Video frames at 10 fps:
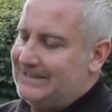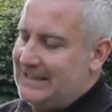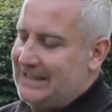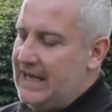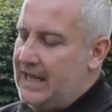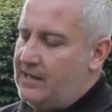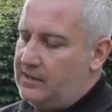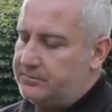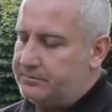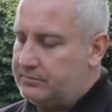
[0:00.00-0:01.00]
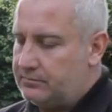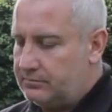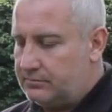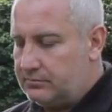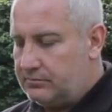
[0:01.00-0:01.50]
In there,
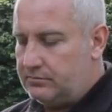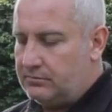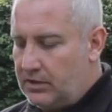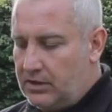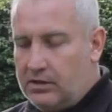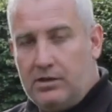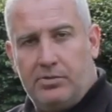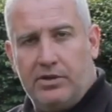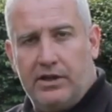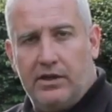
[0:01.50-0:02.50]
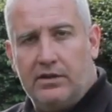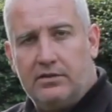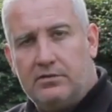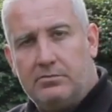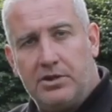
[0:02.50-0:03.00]
put your
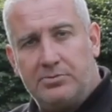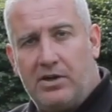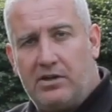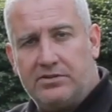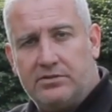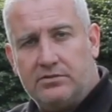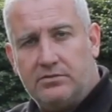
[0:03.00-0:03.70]
buzz bars